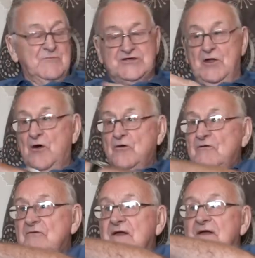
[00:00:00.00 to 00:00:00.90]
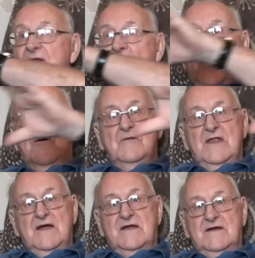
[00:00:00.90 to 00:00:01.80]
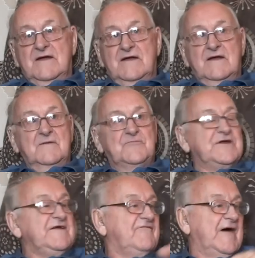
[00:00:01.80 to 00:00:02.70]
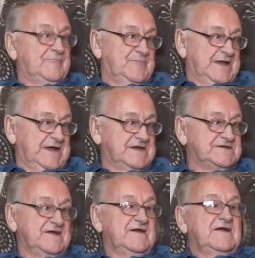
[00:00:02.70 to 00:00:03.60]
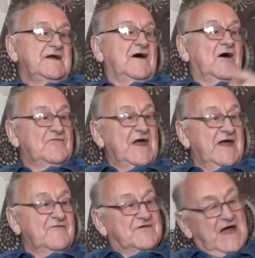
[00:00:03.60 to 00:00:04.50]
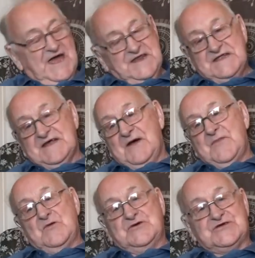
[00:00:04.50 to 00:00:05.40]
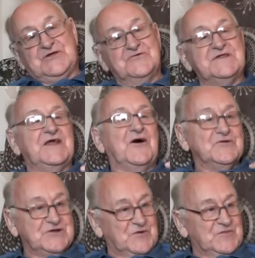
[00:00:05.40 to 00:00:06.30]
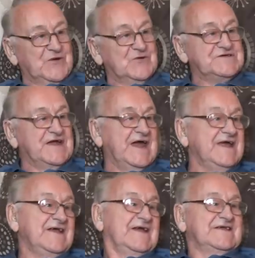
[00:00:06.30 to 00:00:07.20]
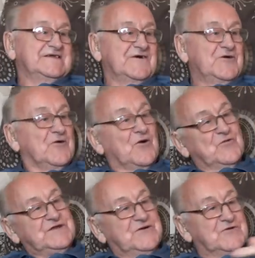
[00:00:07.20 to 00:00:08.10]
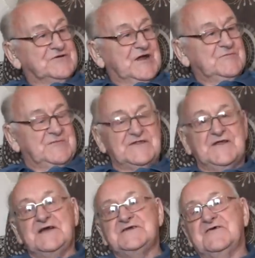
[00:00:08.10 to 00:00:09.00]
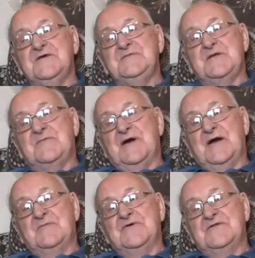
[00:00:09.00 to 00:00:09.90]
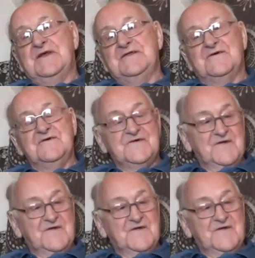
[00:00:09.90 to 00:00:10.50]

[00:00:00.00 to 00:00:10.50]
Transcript: It was along like a prefab place. And any time they were stuck, they'd always come to us again. So, would you go and help in the ice cream department, you know?